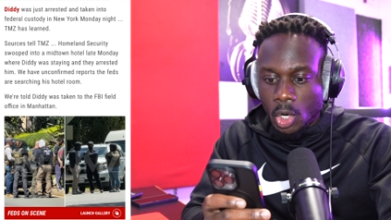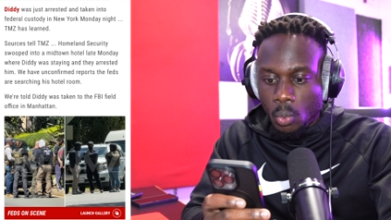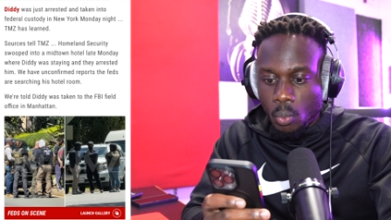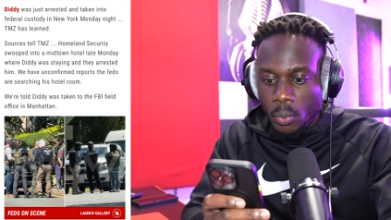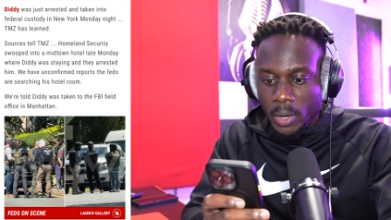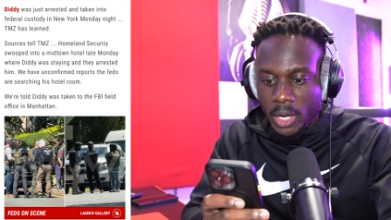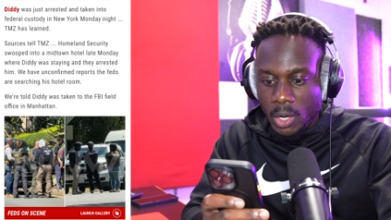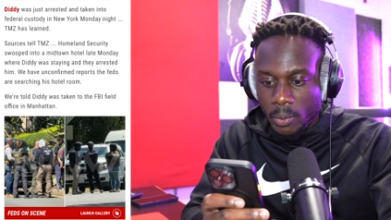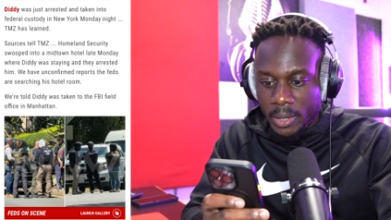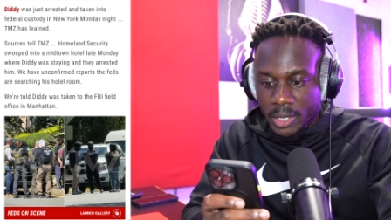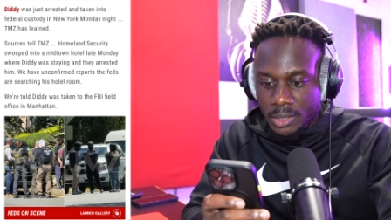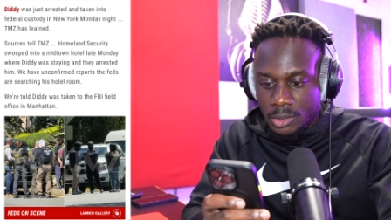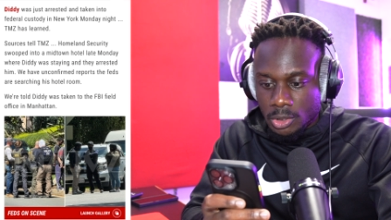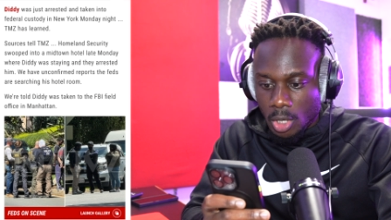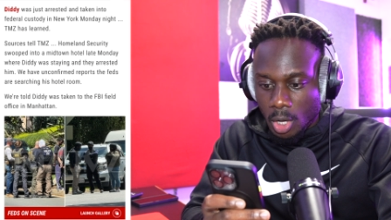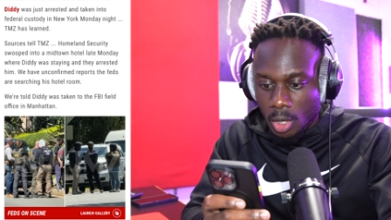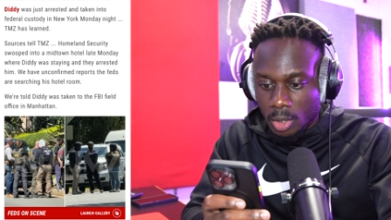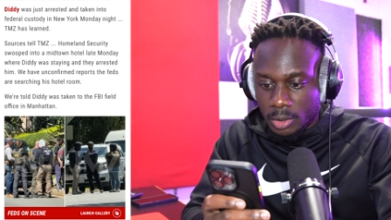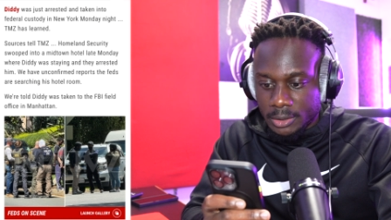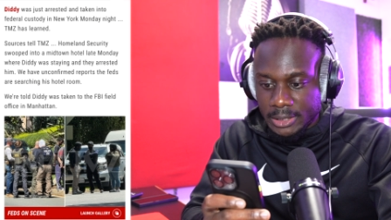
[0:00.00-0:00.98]
We were
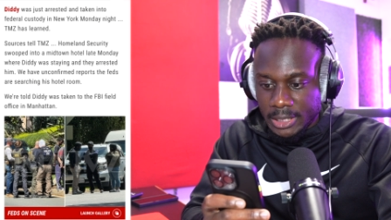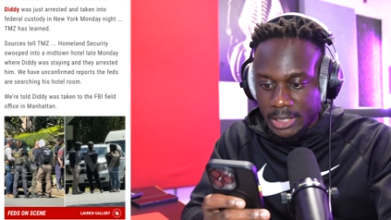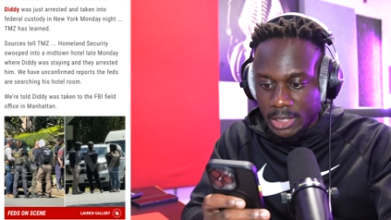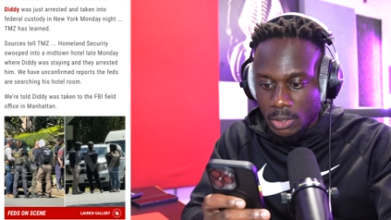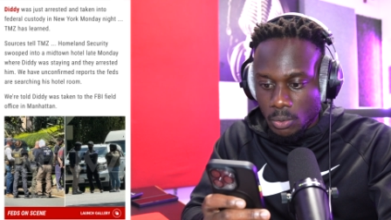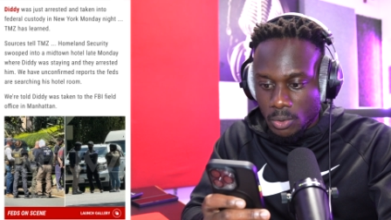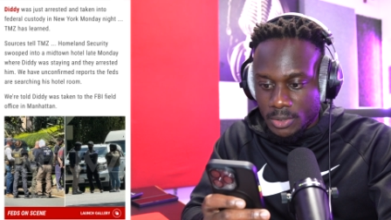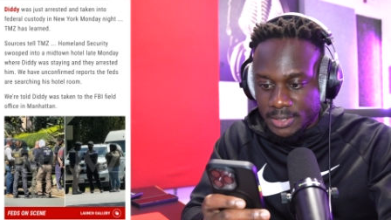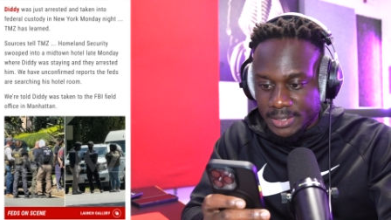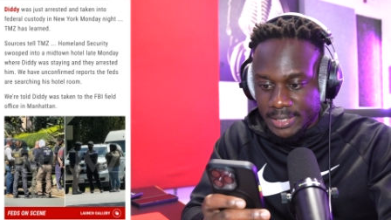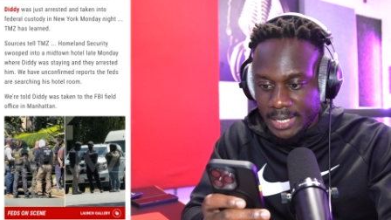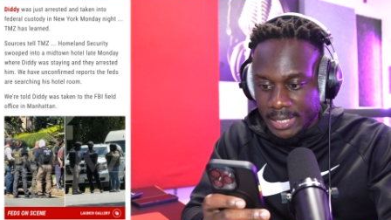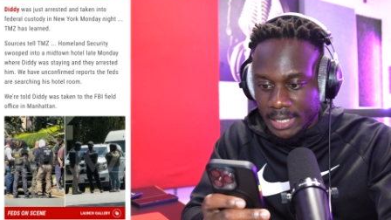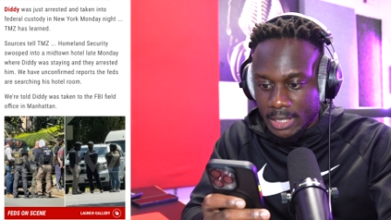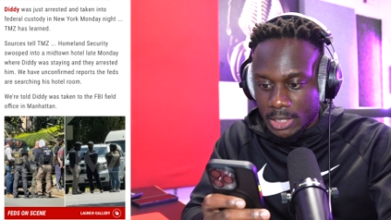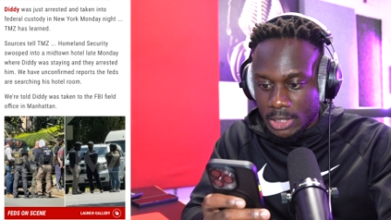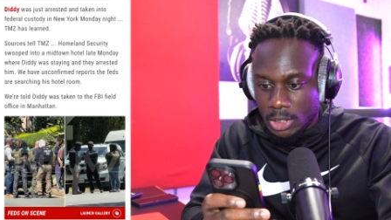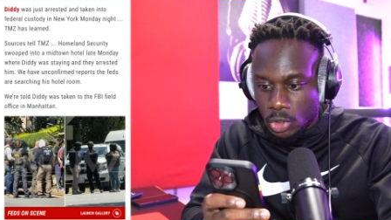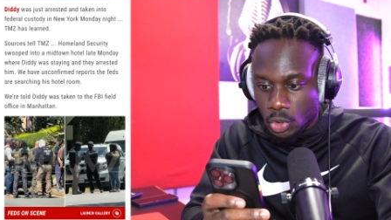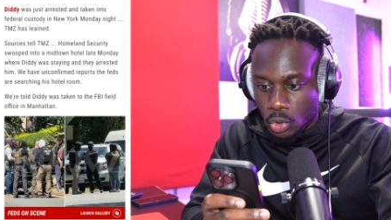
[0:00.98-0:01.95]
told Diddy was
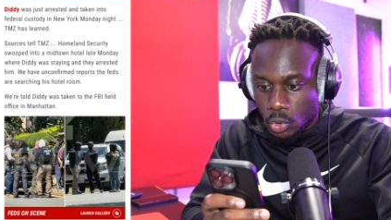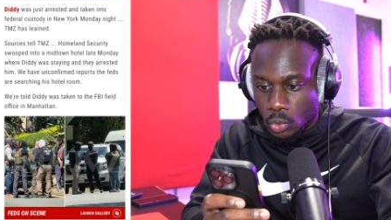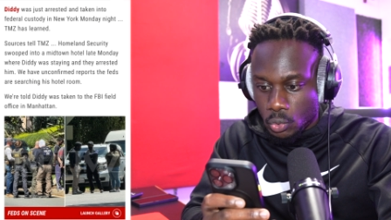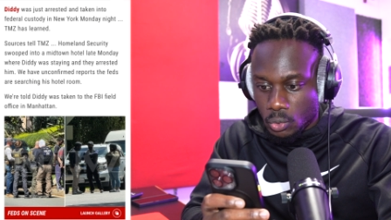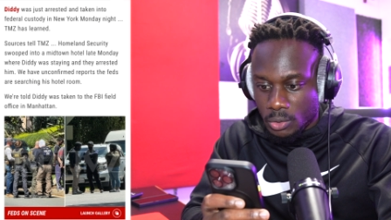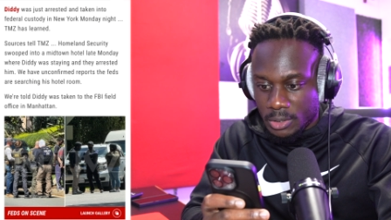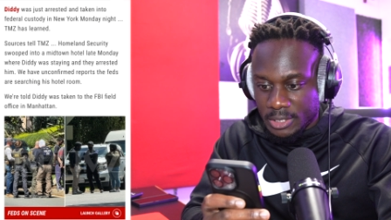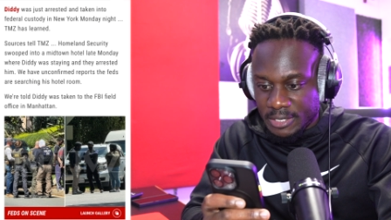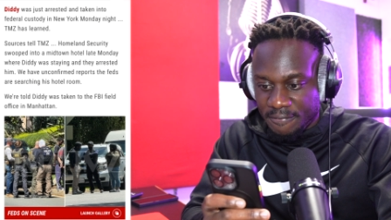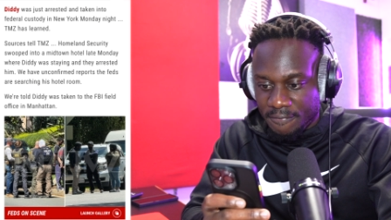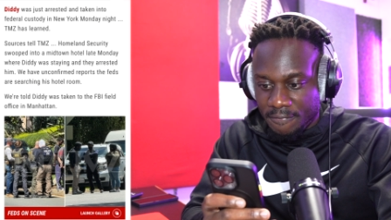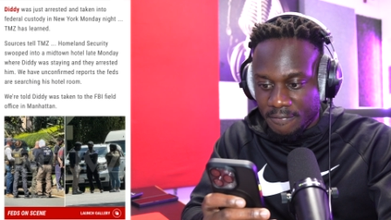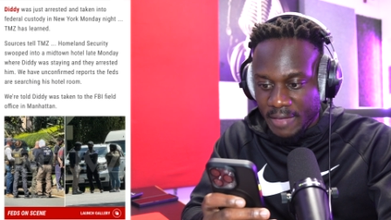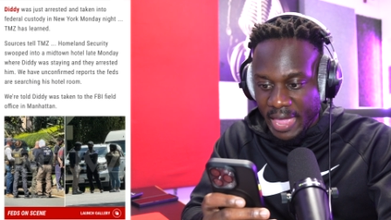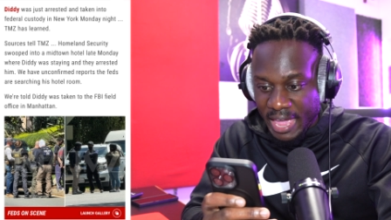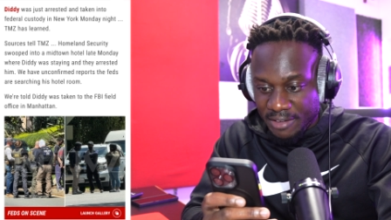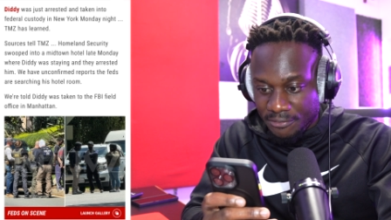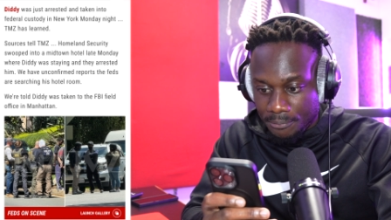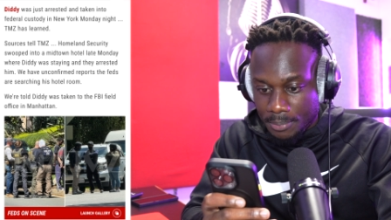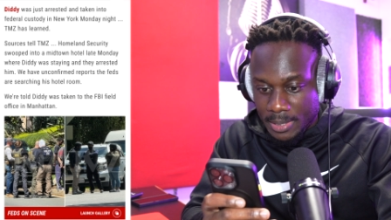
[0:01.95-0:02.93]
taken to the
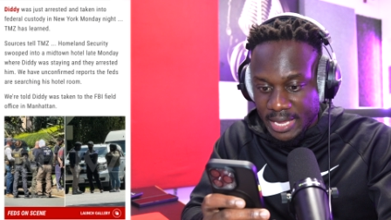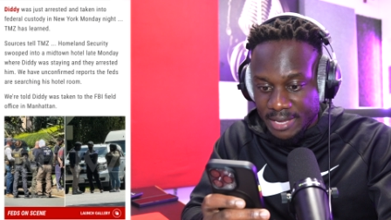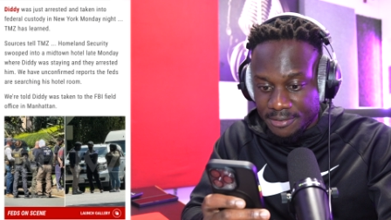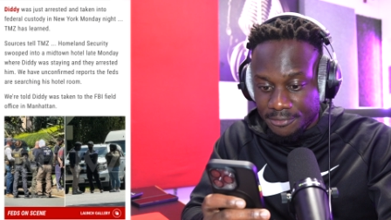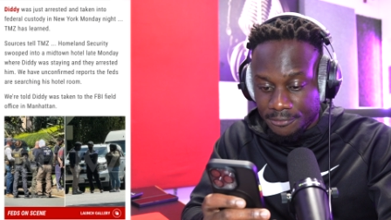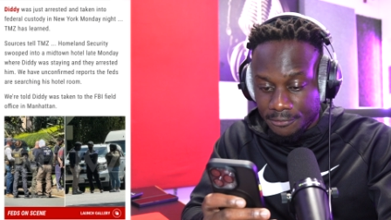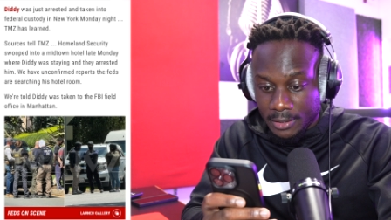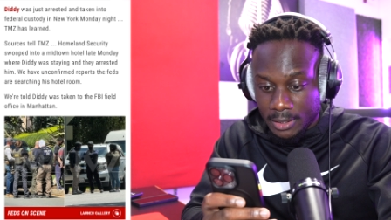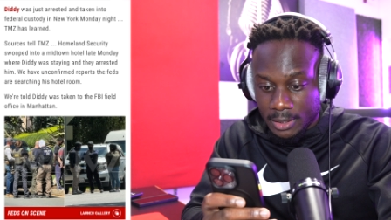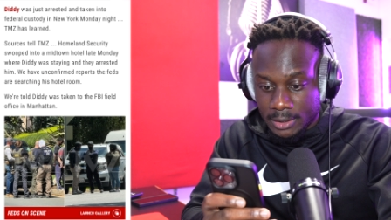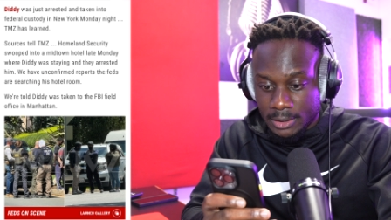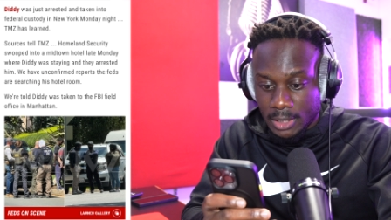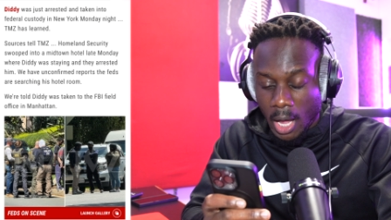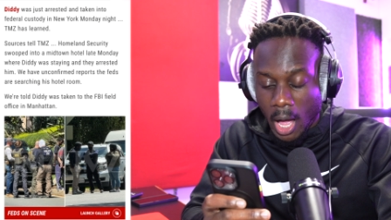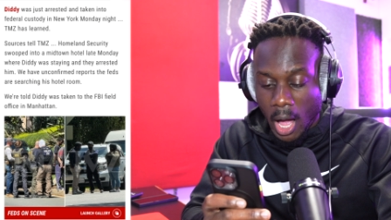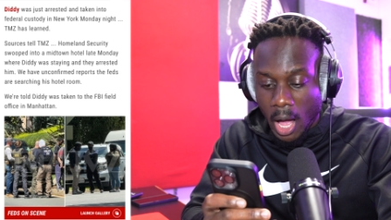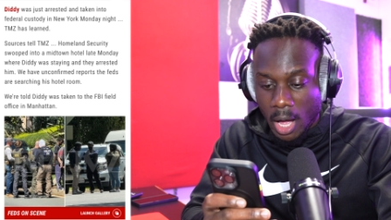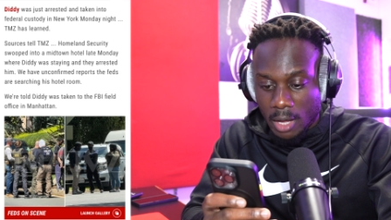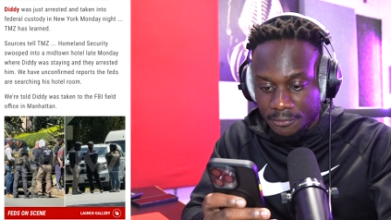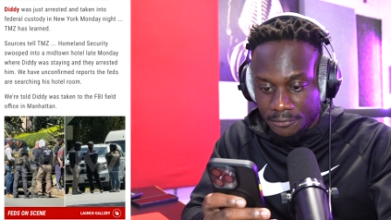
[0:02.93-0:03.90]
FBI field
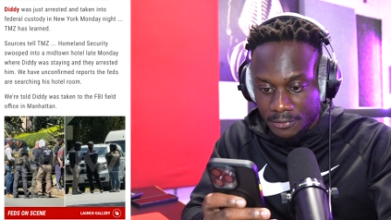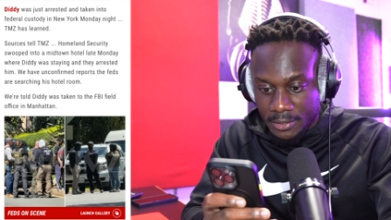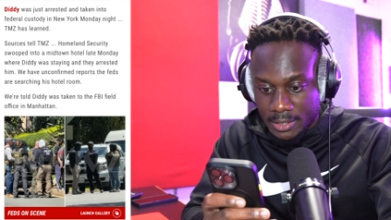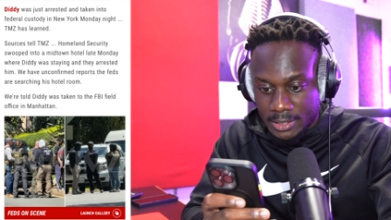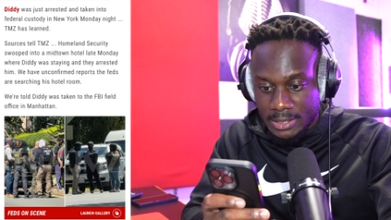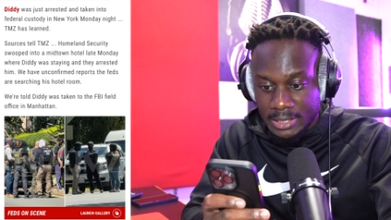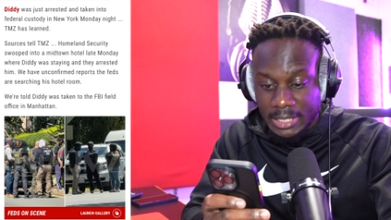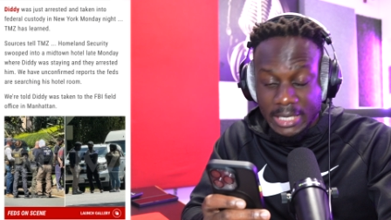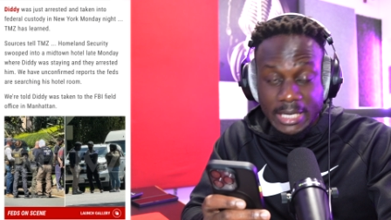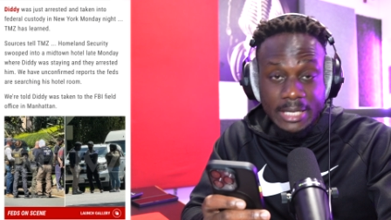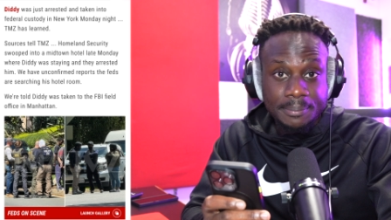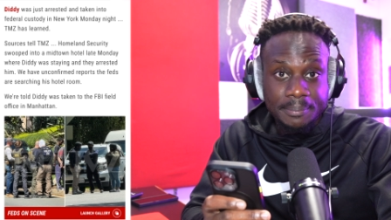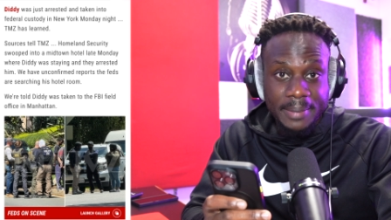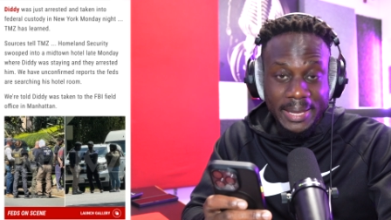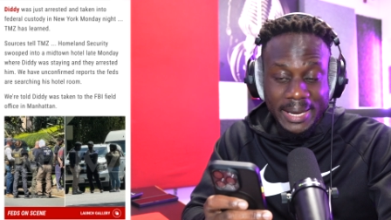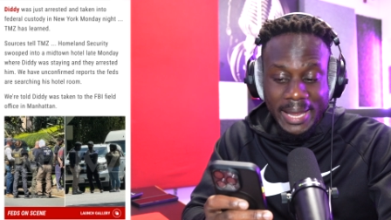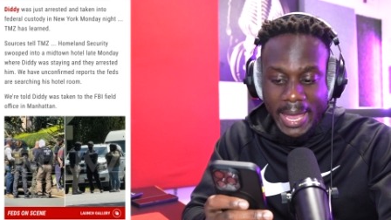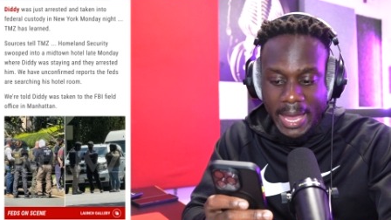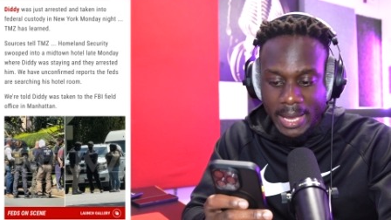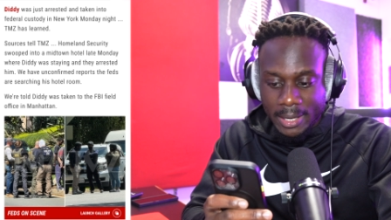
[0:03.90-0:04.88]
office in
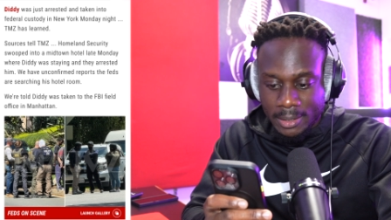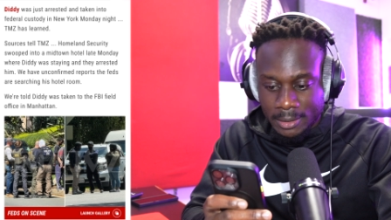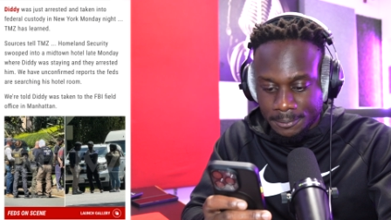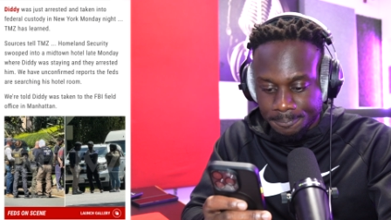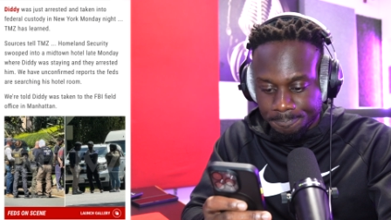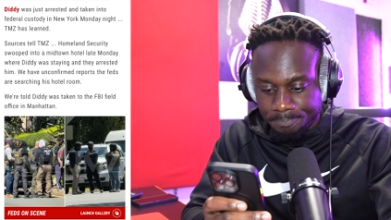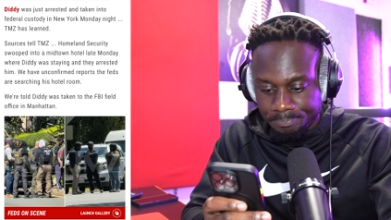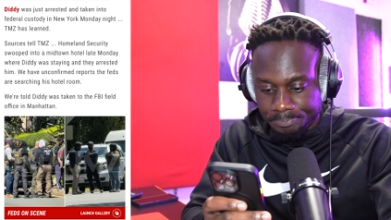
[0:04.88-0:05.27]
Manhattan.